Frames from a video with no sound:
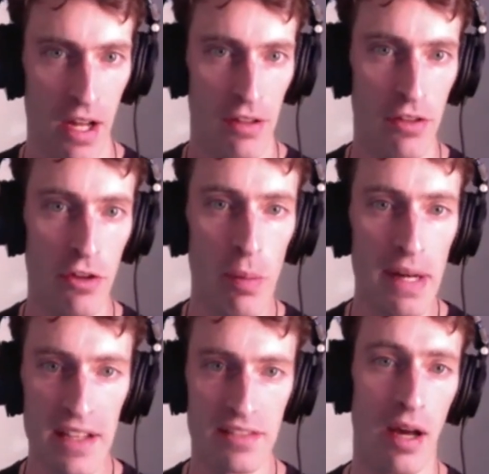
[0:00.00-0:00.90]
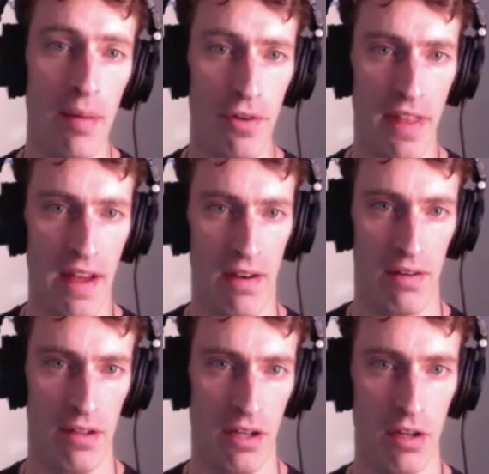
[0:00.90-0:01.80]
Nobody has time for that,
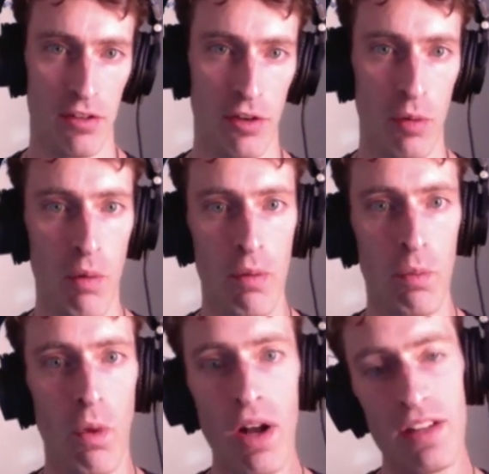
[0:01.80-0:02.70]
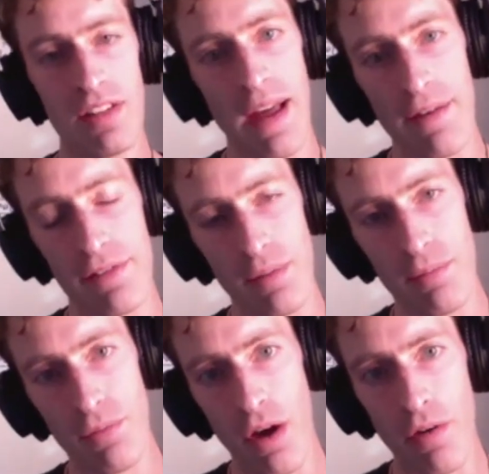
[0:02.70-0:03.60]
so what we want is to have
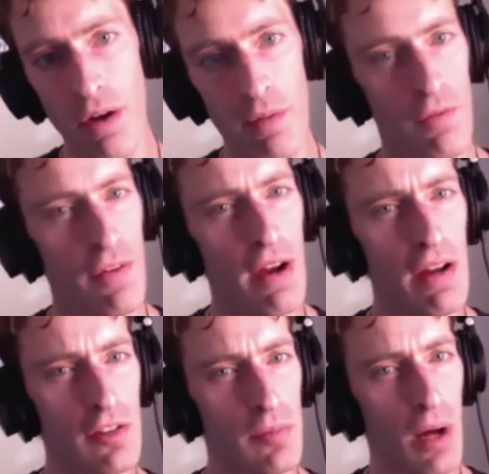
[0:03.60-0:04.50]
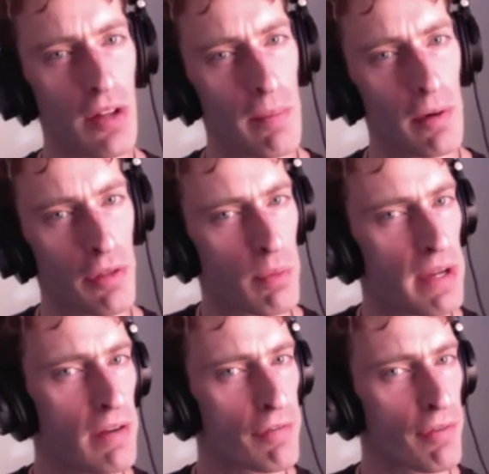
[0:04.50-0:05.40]
a very small number,
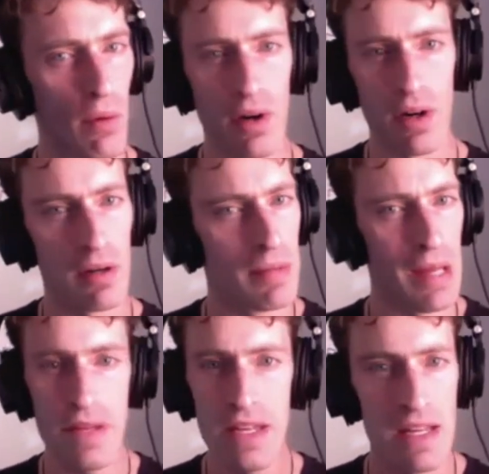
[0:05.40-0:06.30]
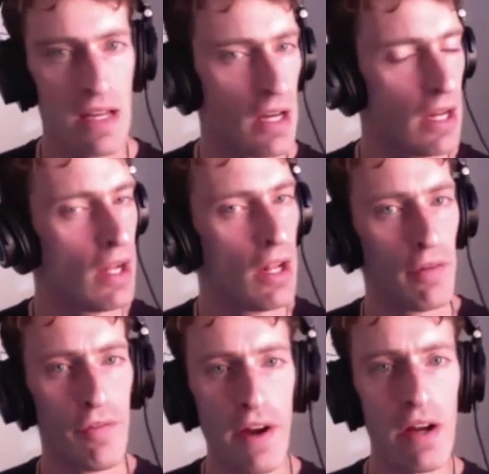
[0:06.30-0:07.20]
3 to 4 maybe,
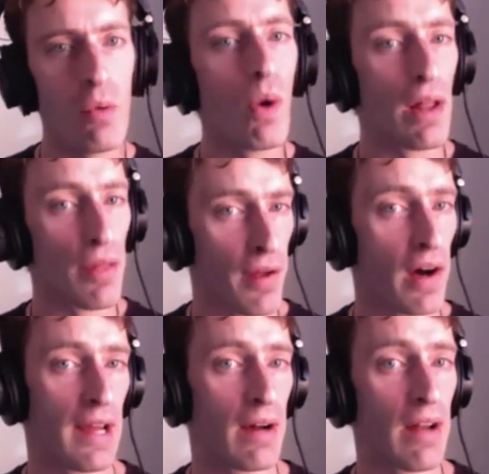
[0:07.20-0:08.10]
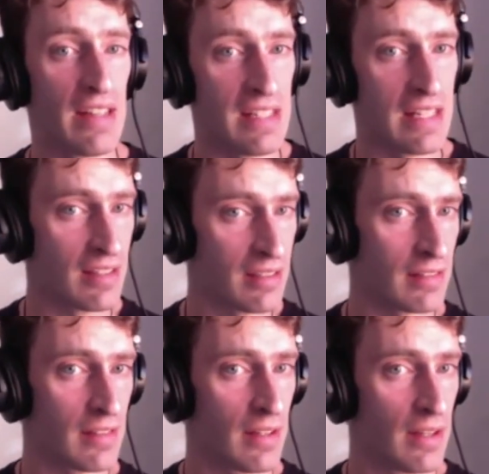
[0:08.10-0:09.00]
very well thought out
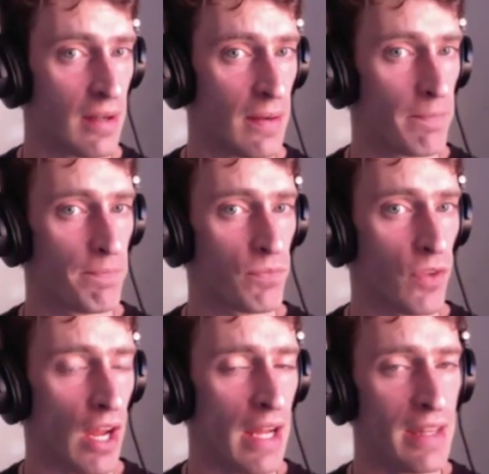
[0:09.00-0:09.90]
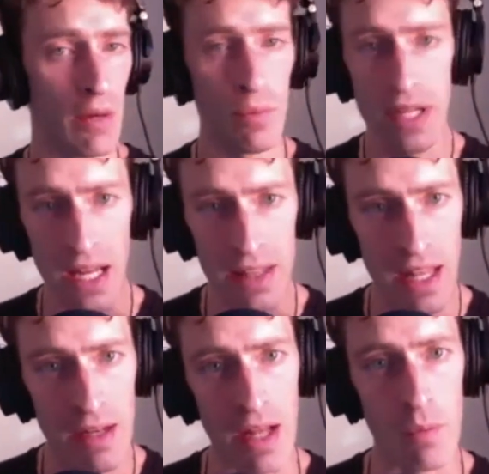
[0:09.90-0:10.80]
ideas. And then
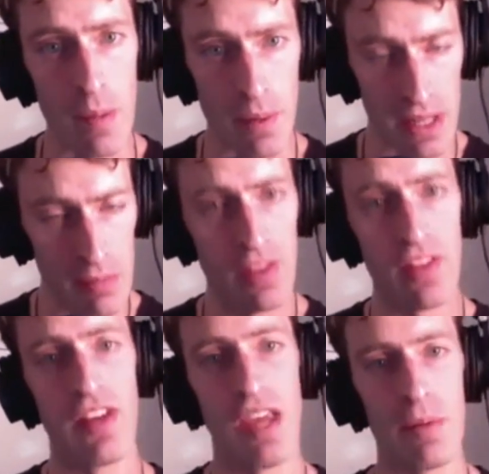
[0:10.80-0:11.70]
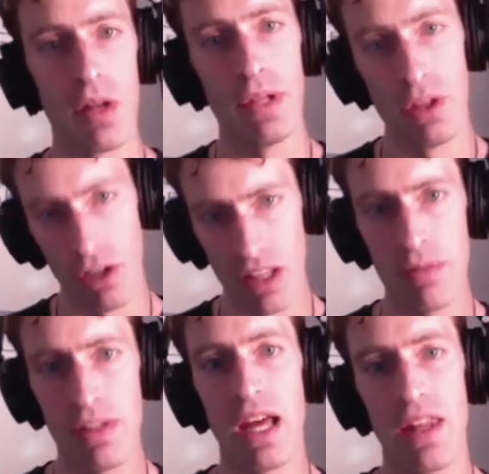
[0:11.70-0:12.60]
we bring them to the table and we look at them
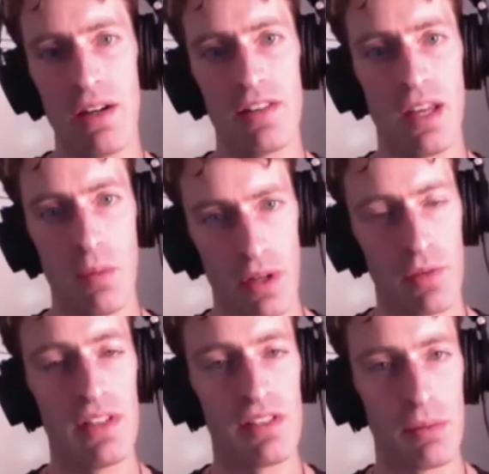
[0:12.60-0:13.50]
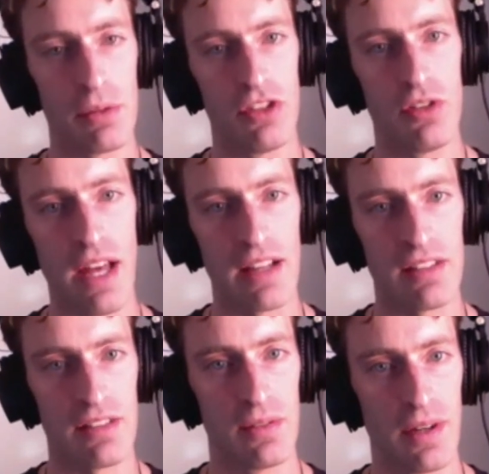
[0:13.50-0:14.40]
together and say what's reasonable to do
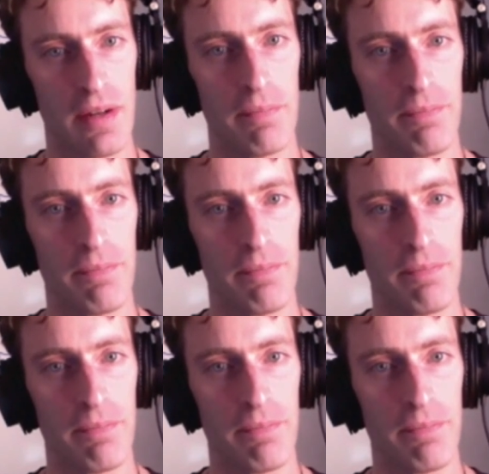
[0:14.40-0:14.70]
next, right?